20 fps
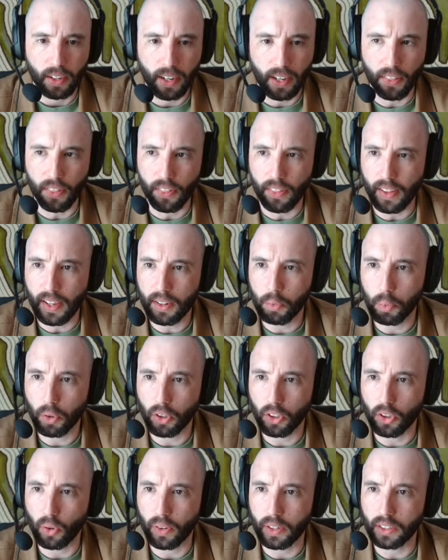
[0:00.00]
and then
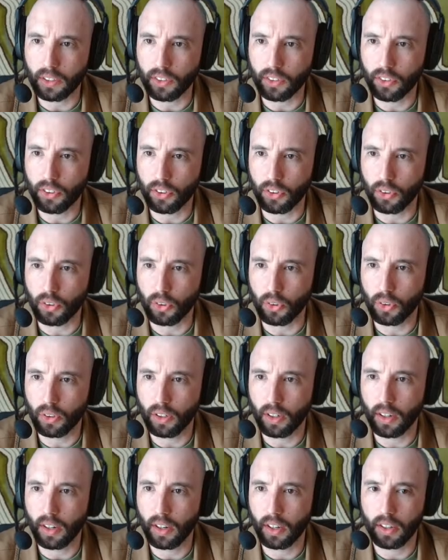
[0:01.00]
we're going to
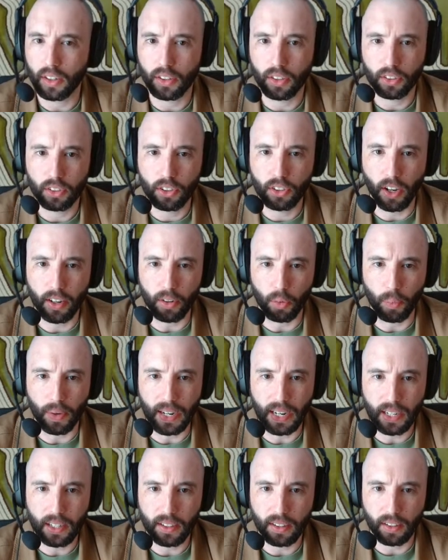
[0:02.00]
cut
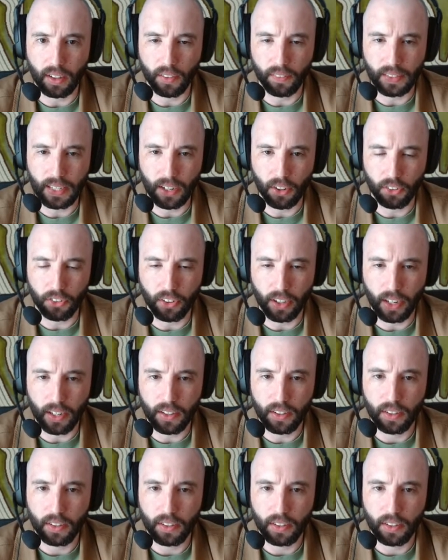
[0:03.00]
away on the outside.